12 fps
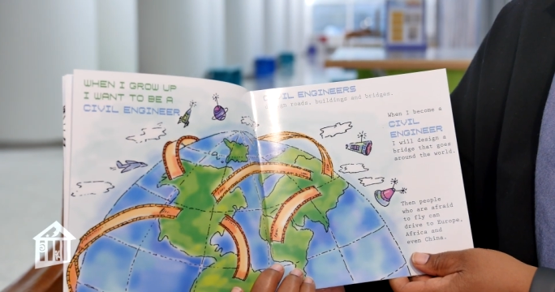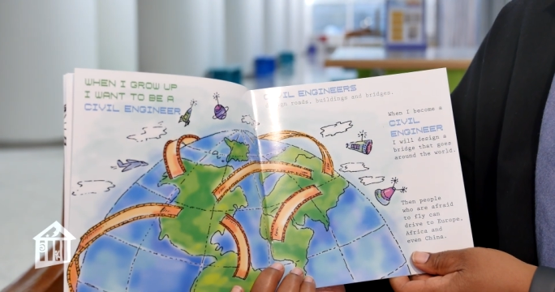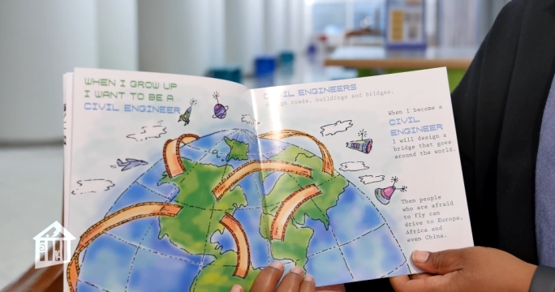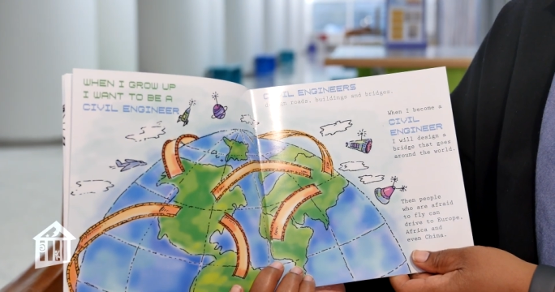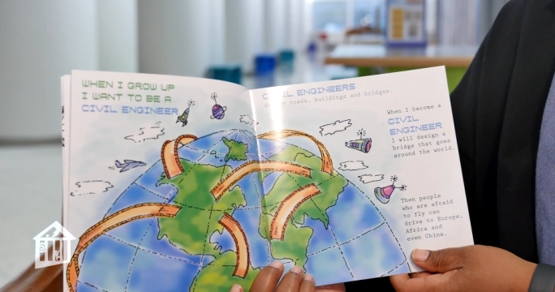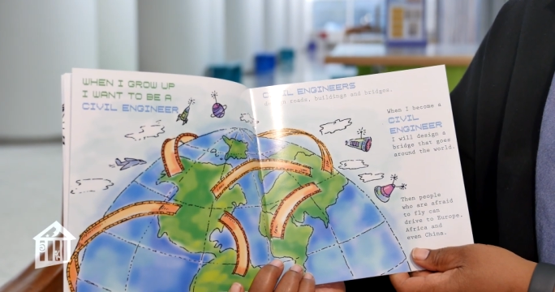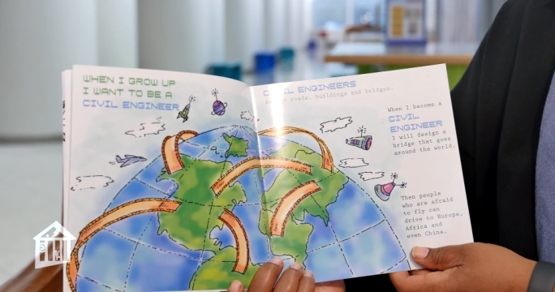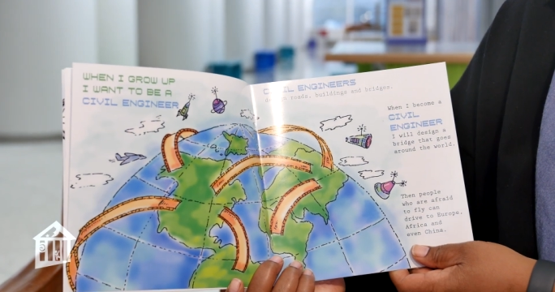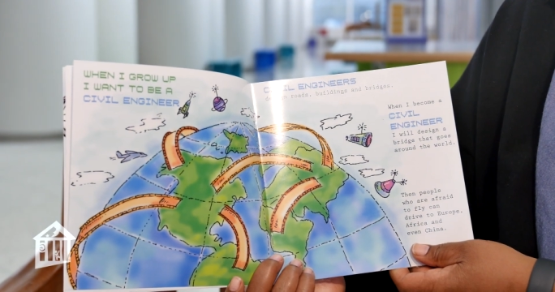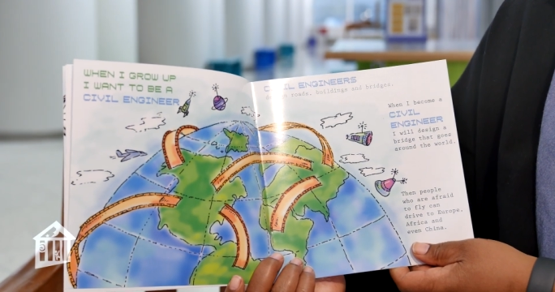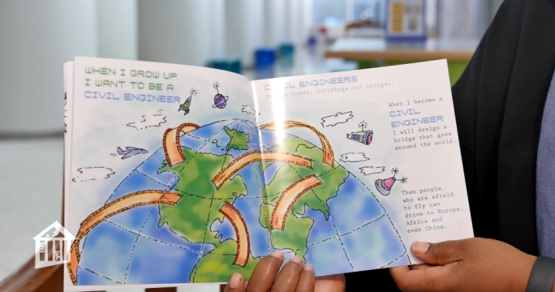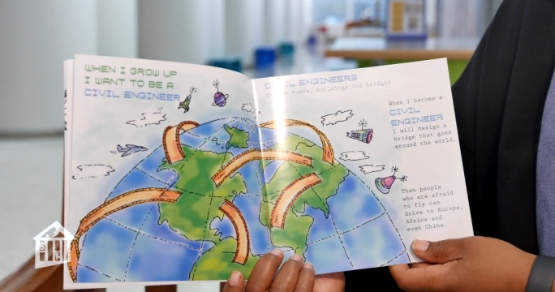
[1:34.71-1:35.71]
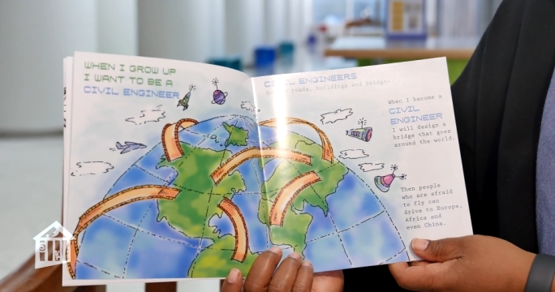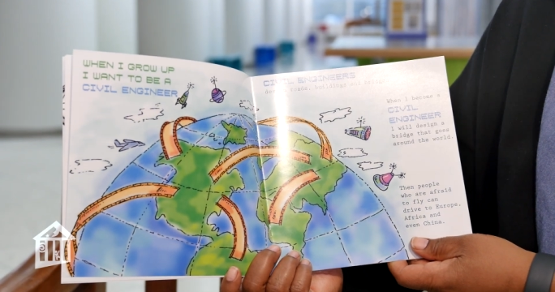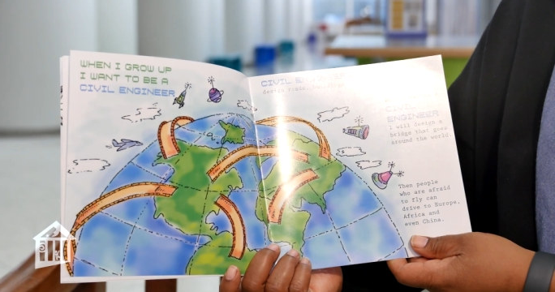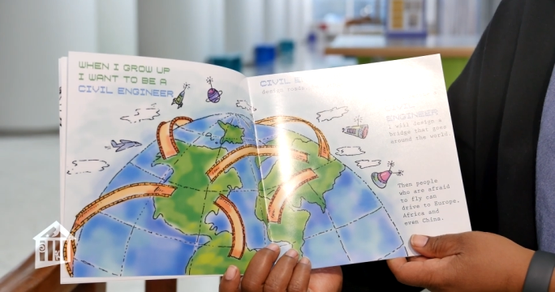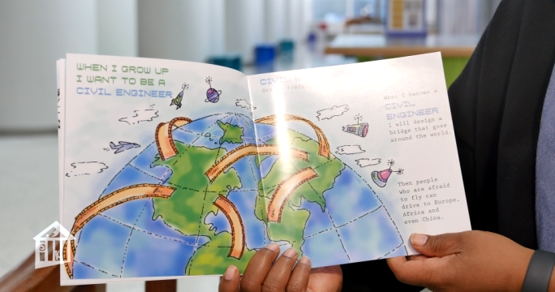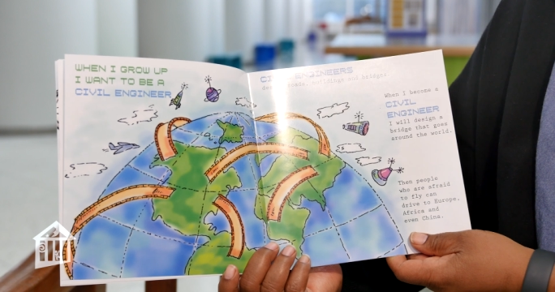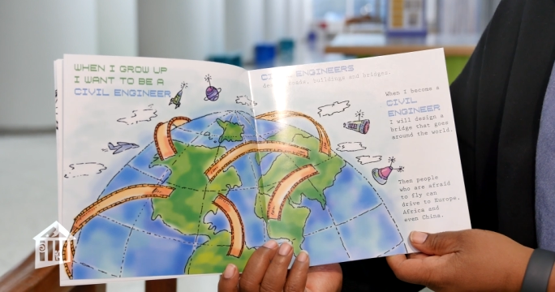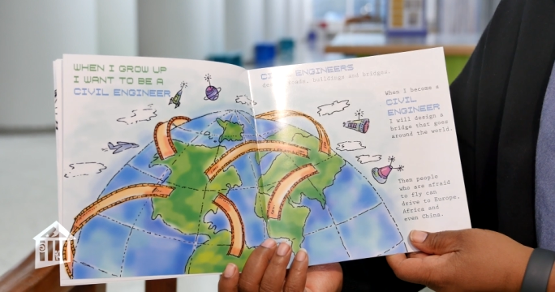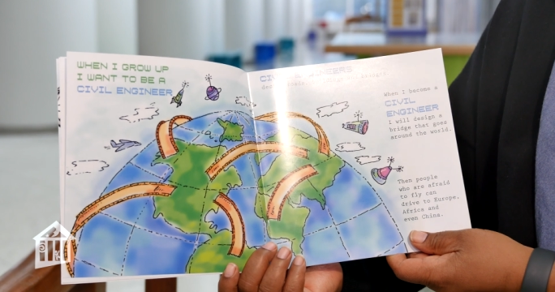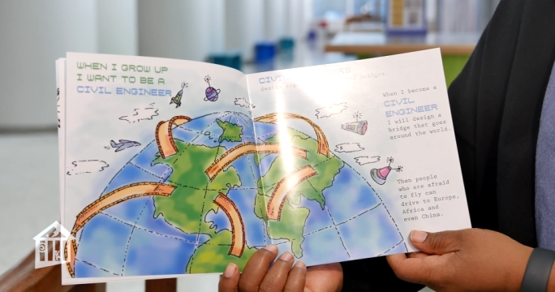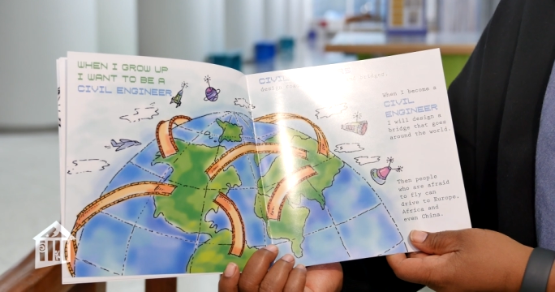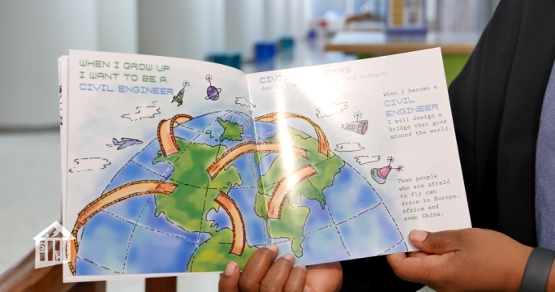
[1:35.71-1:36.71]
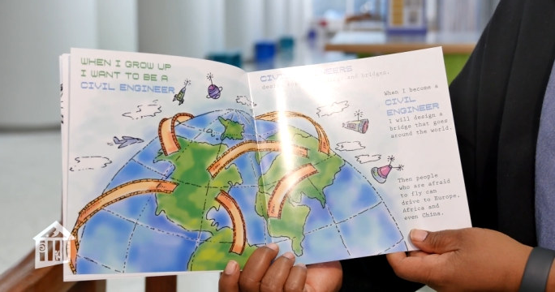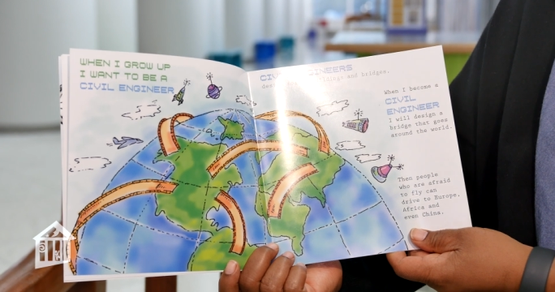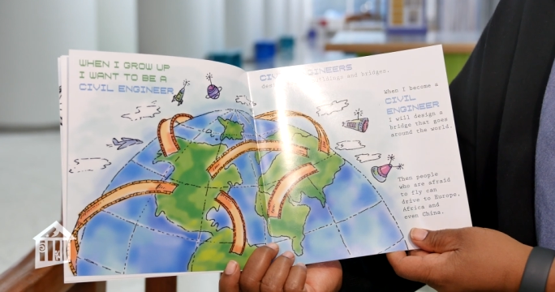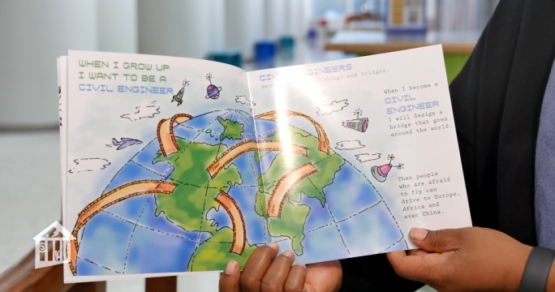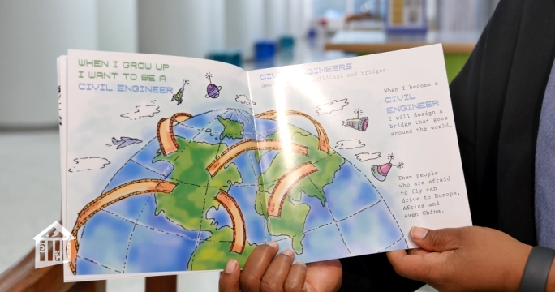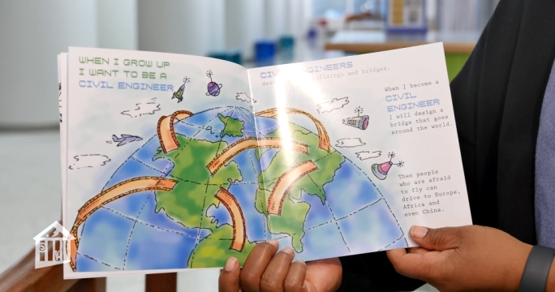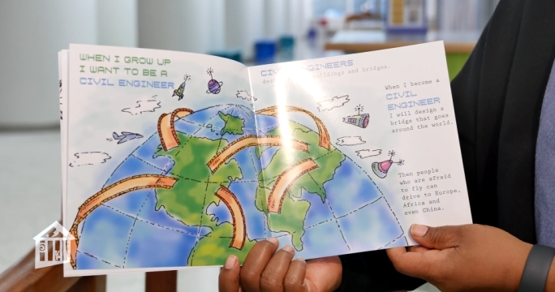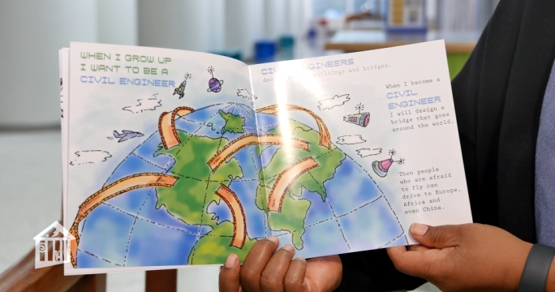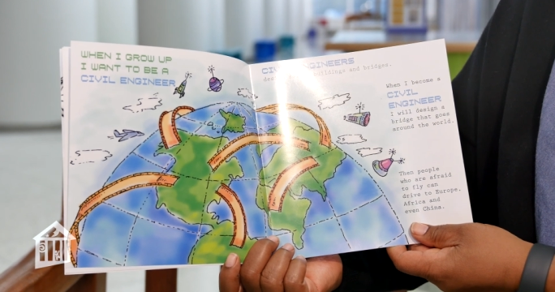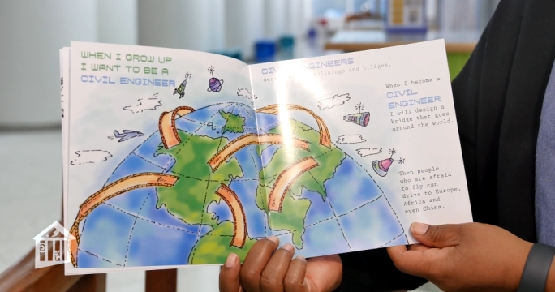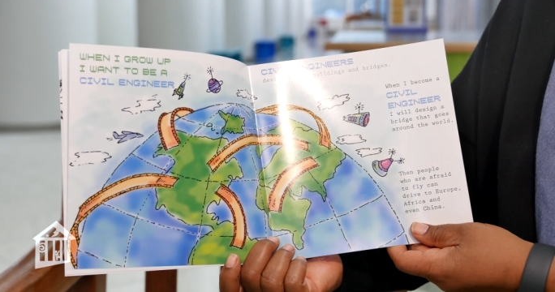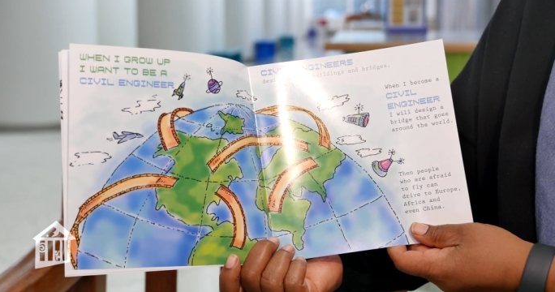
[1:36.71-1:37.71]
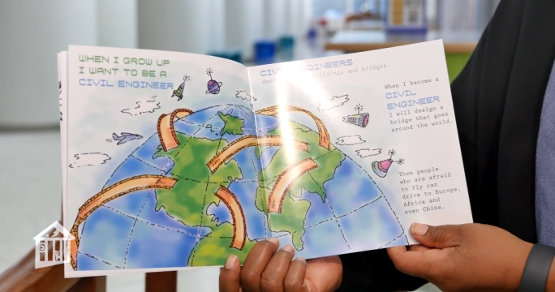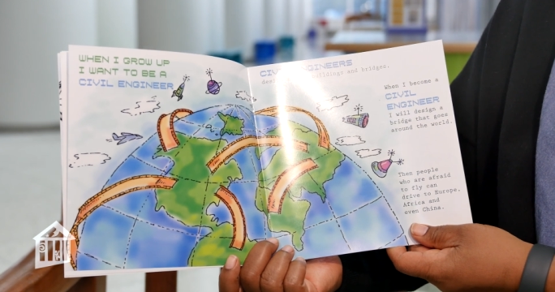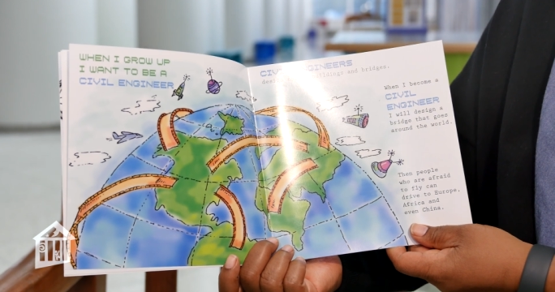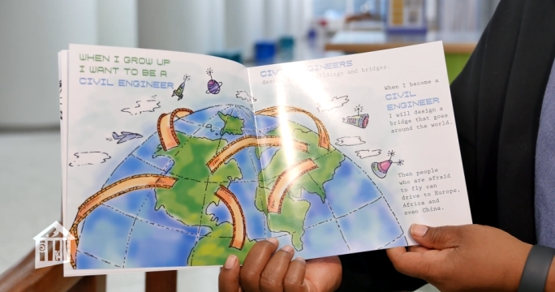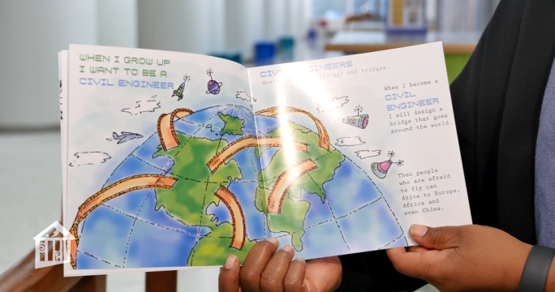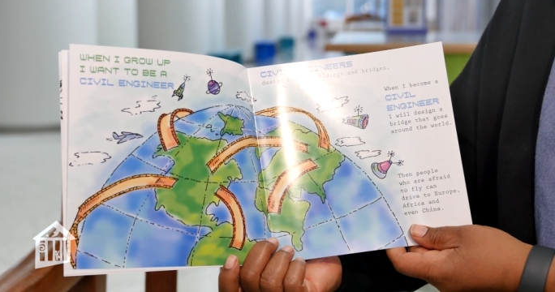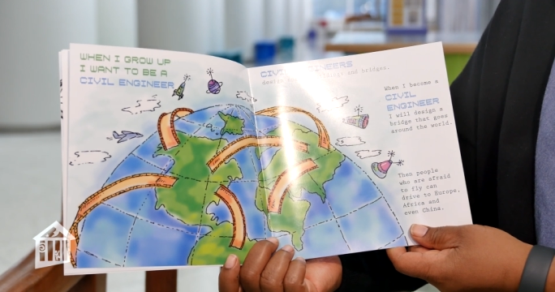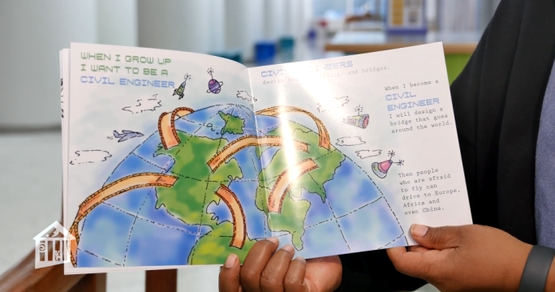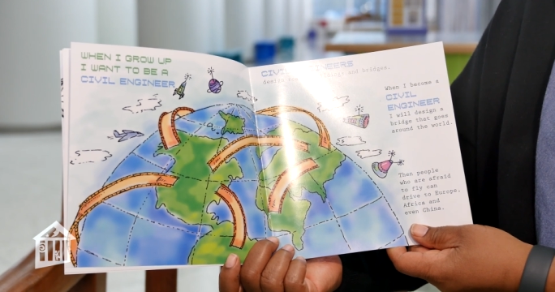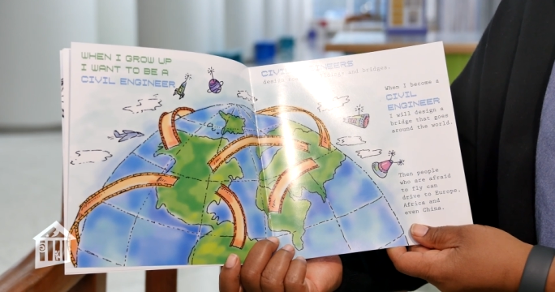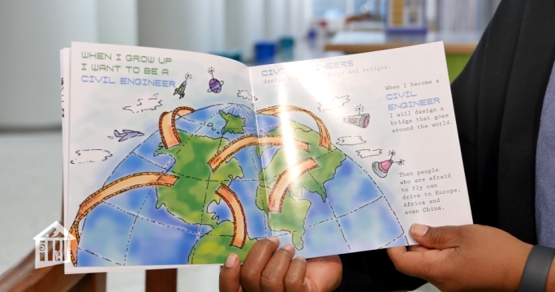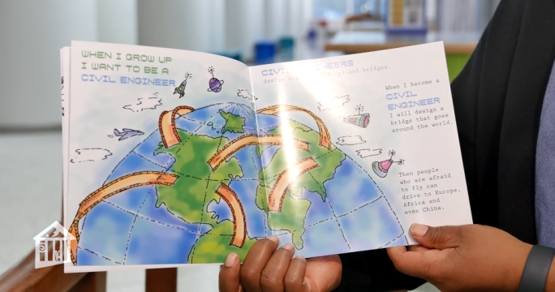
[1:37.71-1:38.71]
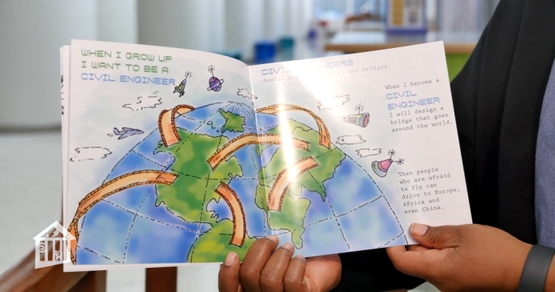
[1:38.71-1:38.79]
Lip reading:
[unreadable: no face in view]